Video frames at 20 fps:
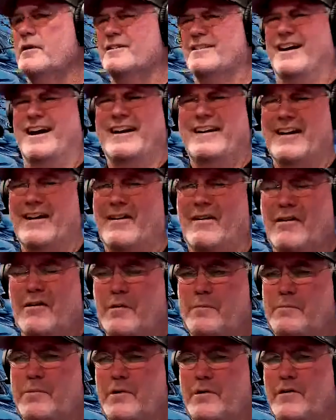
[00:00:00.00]
I got
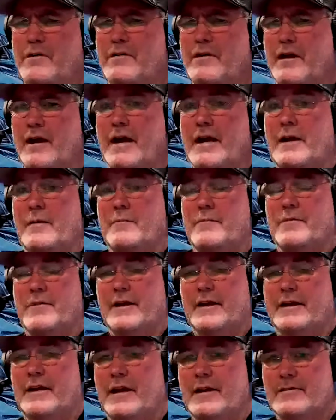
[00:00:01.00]
heartburn, and
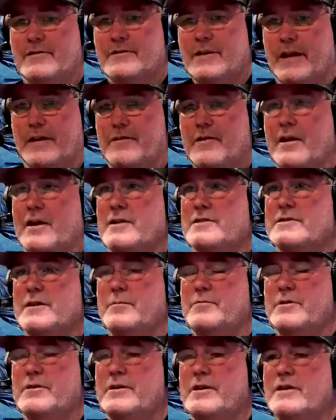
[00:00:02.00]
and I thought I
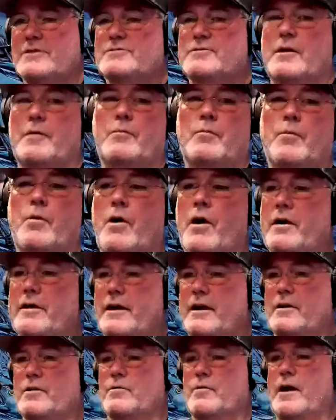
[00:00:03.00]
slipped a disc. So I'm
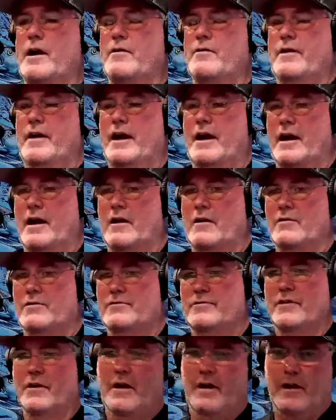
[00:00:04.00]
walking around the
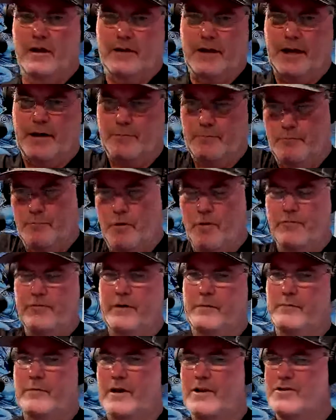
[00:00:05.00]
house, like
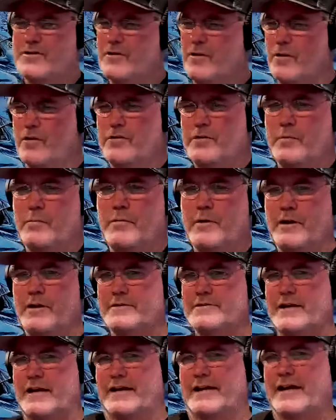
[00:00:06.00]
moving my shoulder, but
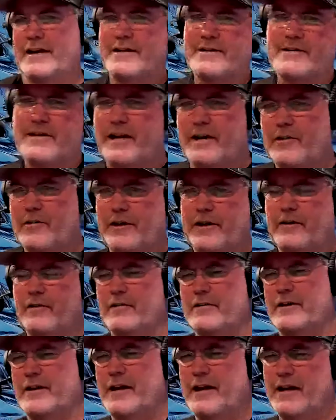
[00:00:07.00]
it's like
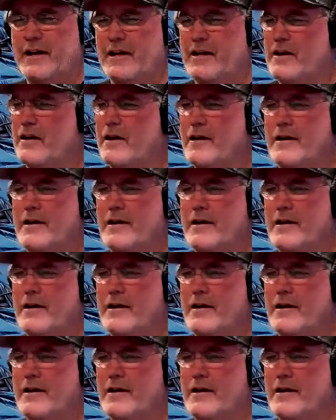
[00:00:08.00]
interiorly, and